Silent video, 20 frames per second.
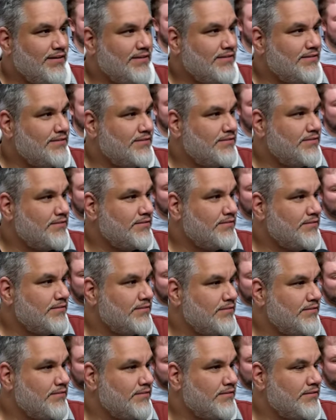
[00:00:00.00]
By the time I was
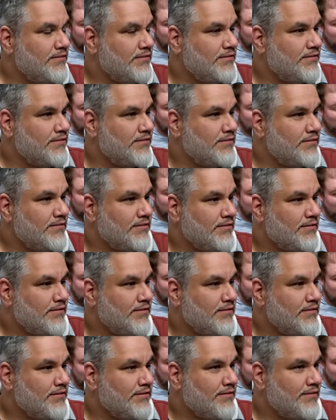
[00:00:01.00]
growing up, everyone already knew
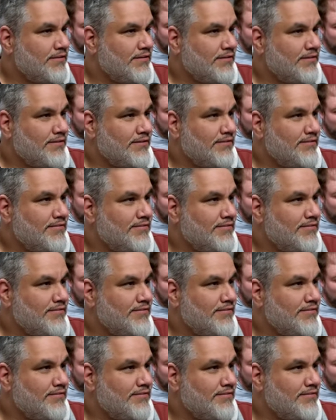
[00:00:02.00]
about mayonnaise. So they